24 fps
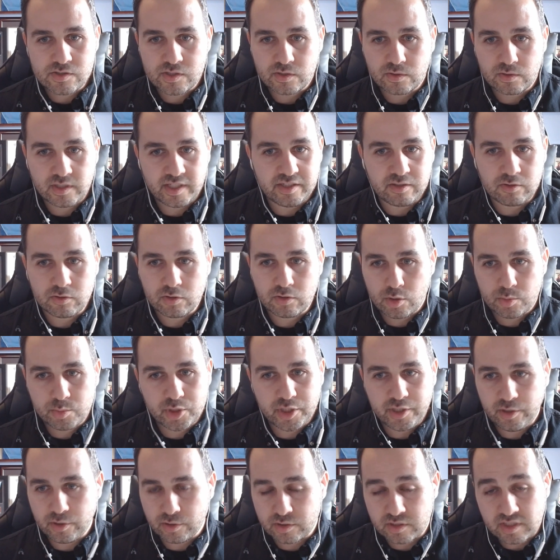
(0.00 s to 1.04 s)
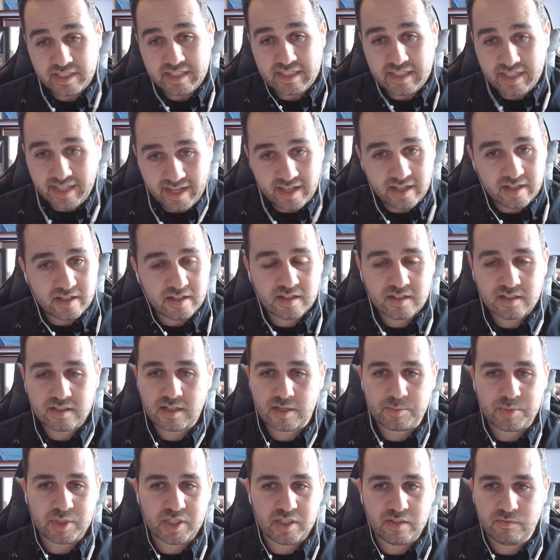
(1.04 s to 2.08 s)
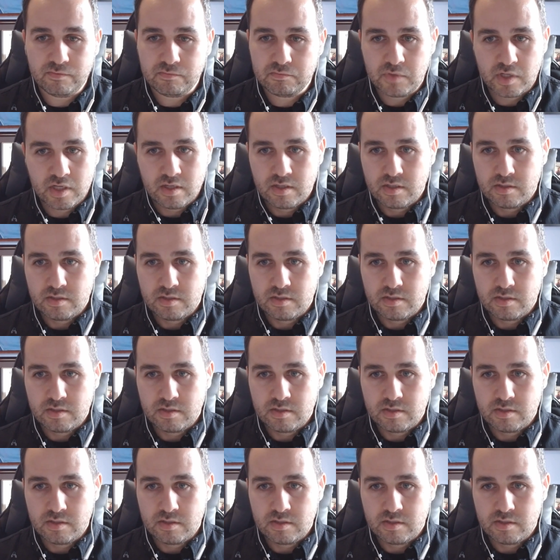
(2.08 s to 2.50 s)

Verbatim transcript: So Lindt globally or Lindt Canada, I mean,